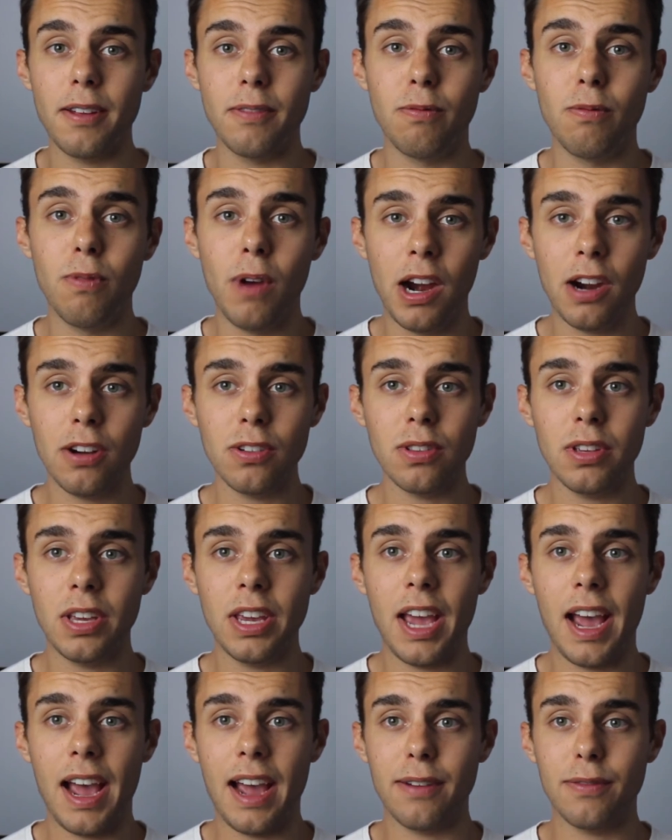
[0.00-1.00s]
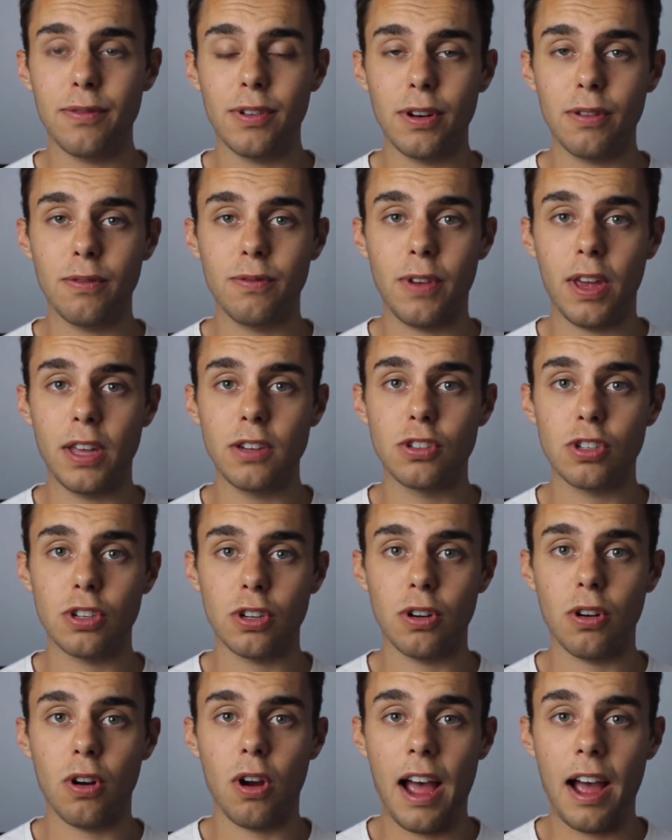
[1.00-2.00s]
I rarely ever
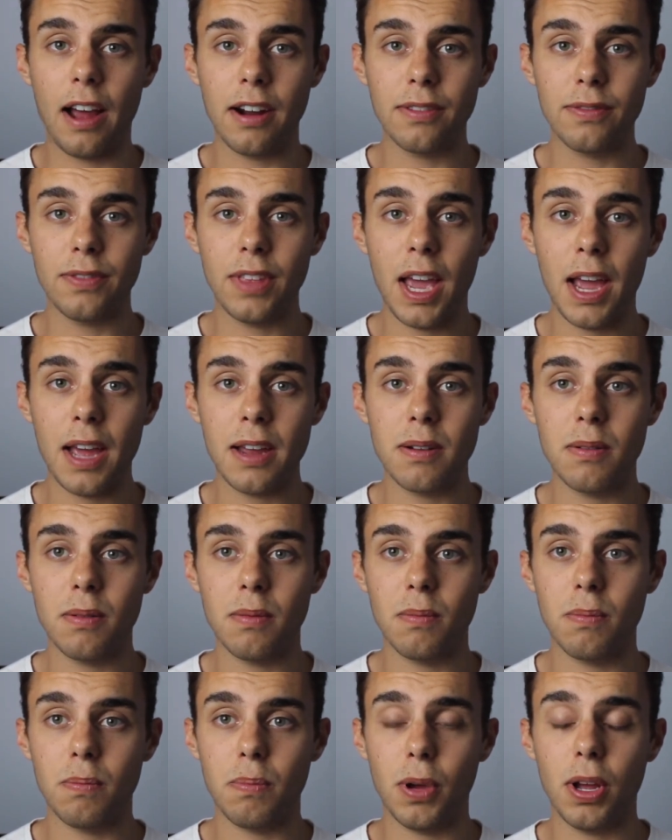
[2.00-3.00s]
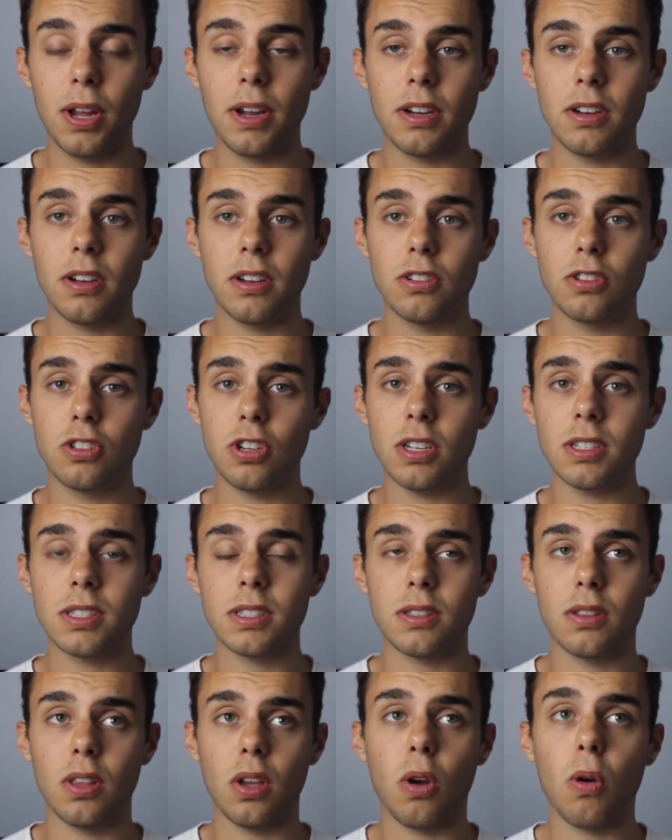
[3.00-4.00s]
venture out of that, but
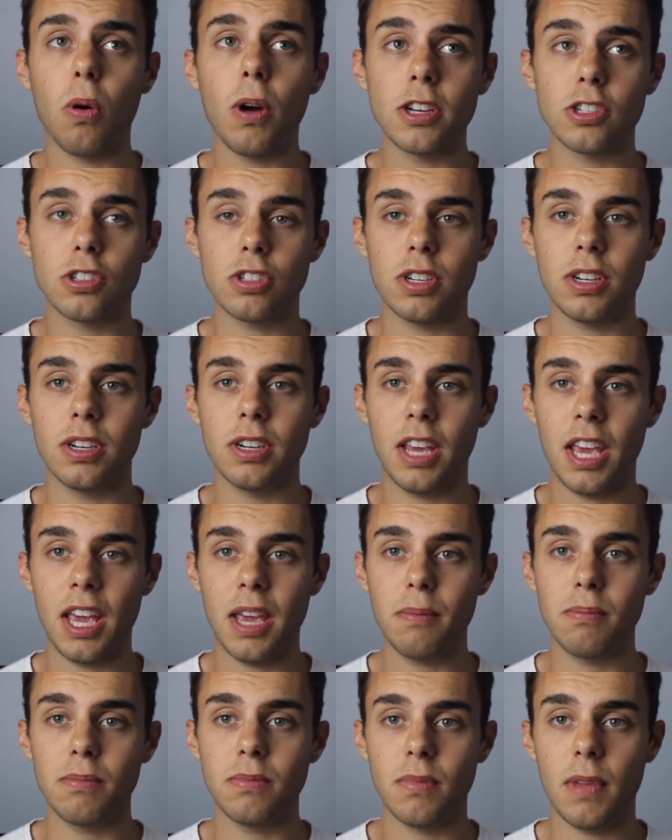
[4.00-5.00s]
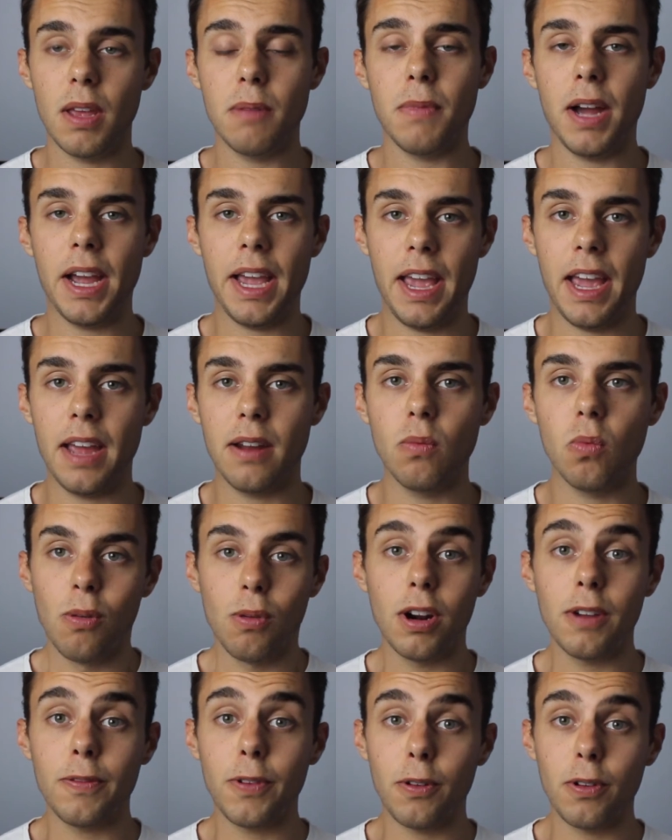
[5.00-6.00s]
just the question came in my head,
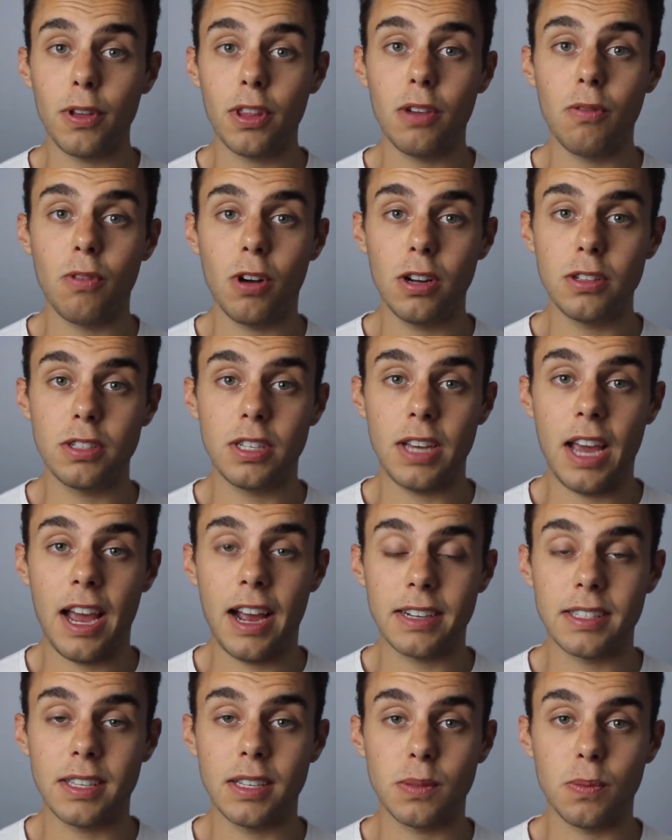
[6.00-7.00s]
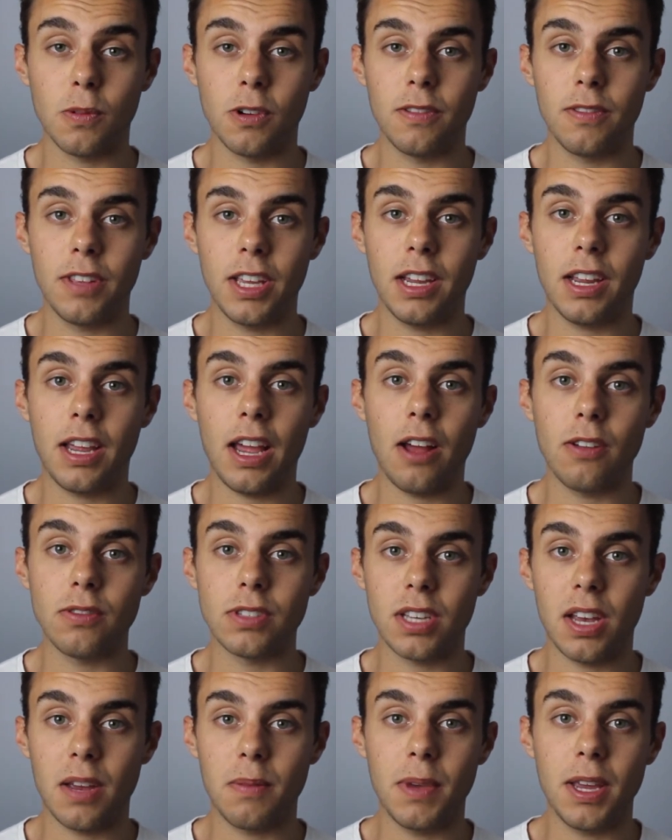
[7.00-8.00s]
what if I really wanted to access one of the
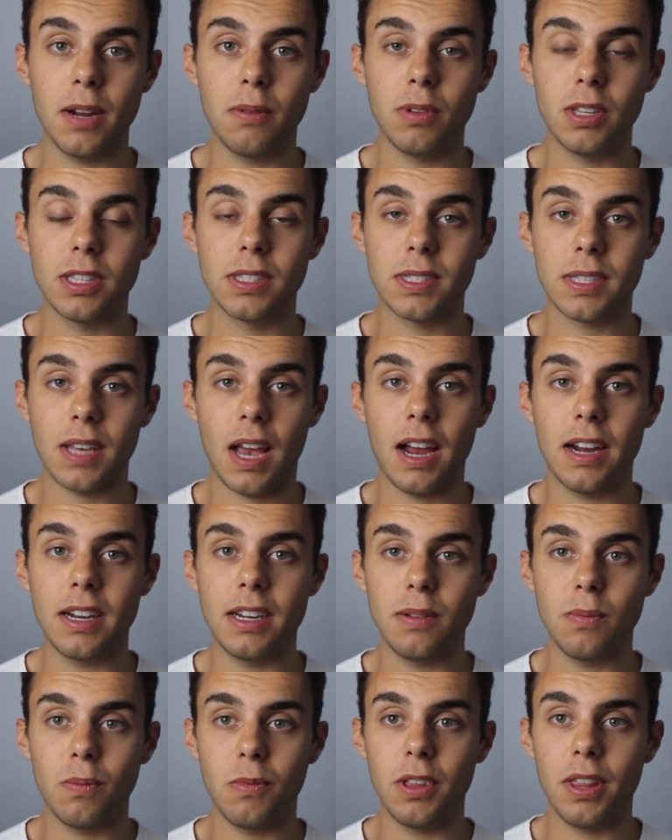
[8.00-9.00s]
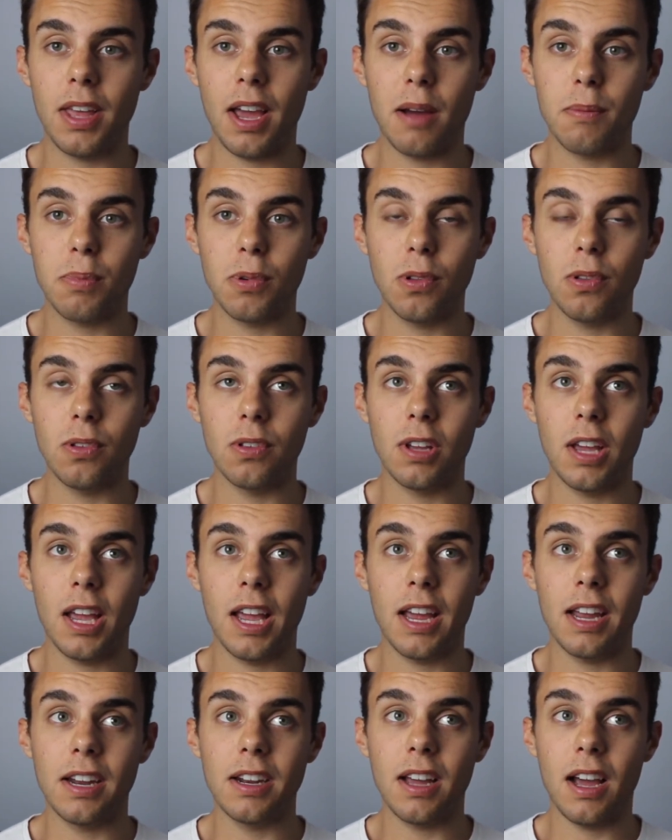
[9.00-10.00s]
accounts I made with Sign In with Apple
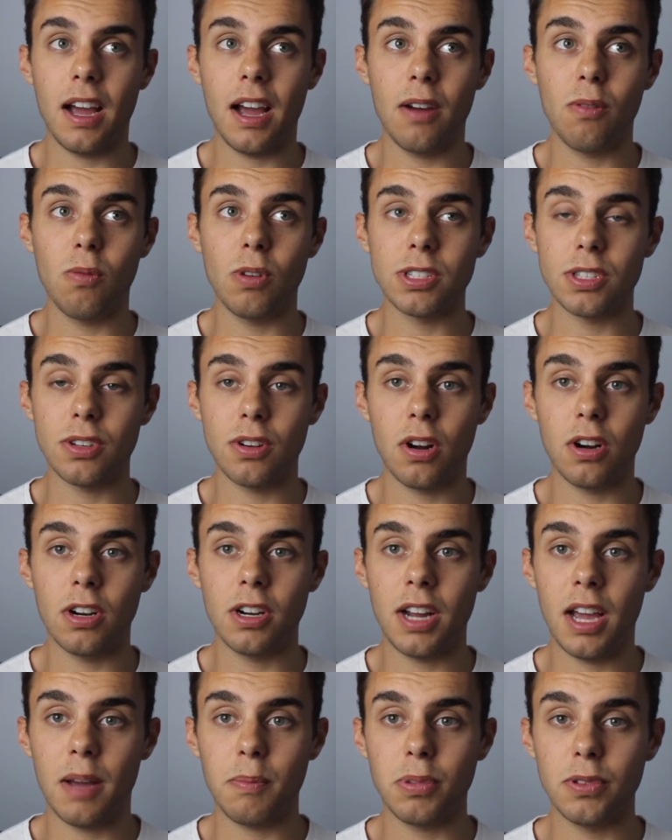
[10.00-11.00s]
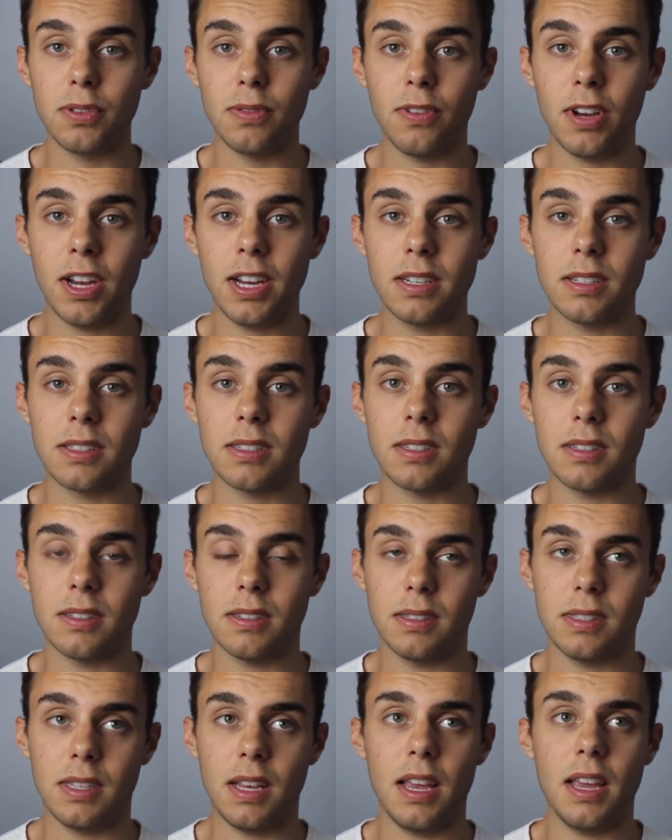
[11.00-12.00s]
and I wasn't on an Apple device?
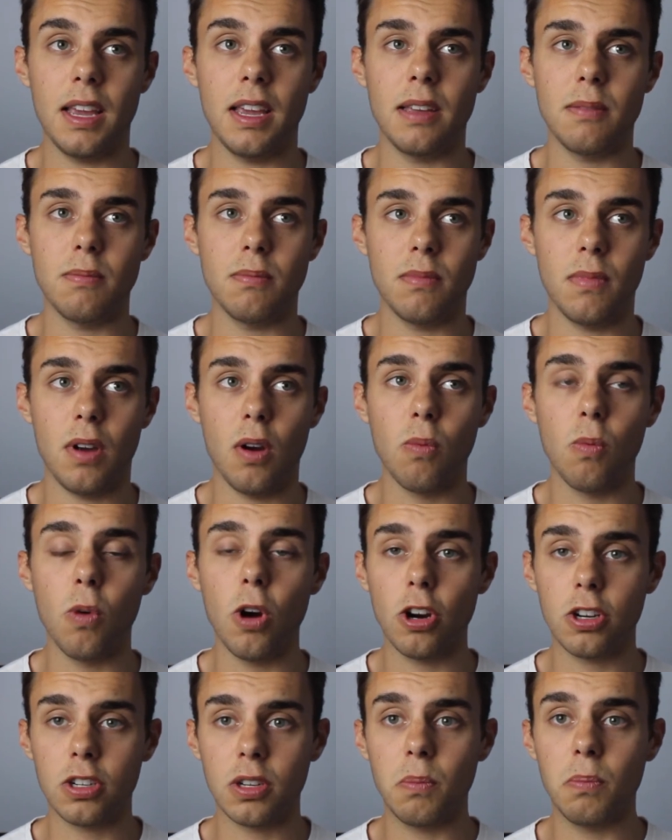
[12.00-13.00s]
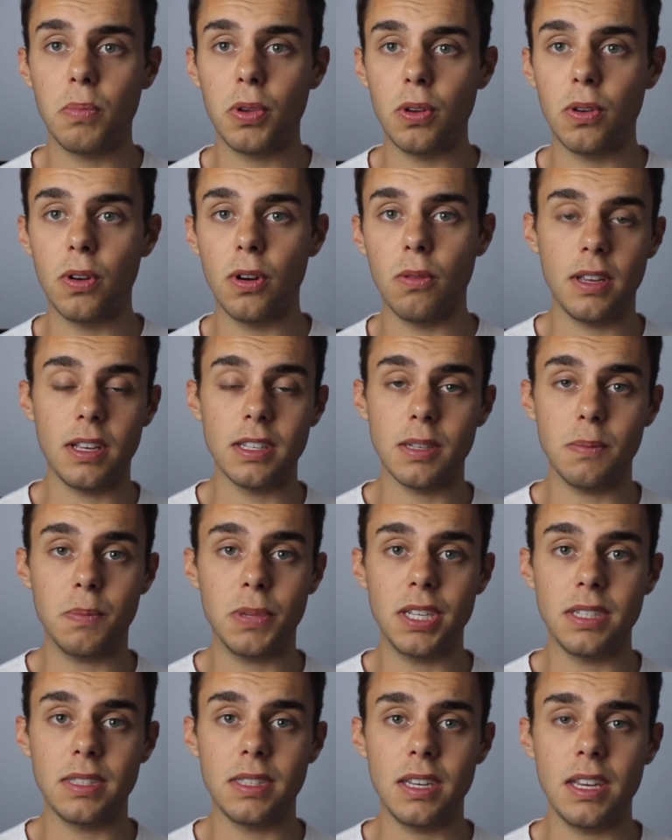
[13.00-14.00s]
Say a work computer is a
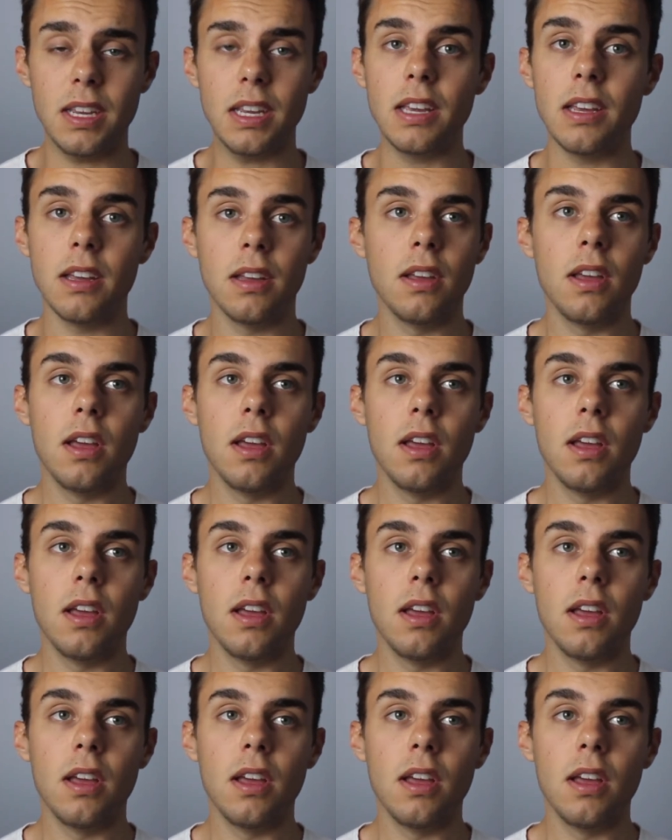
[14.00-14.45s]
P C.